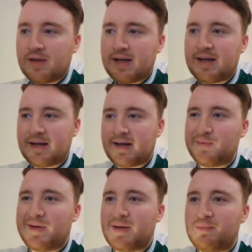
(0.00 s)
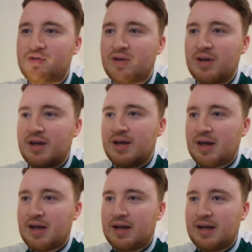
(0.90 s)
Lenny had with Hibs
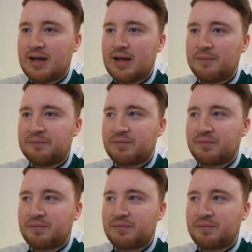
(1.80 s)
and uh,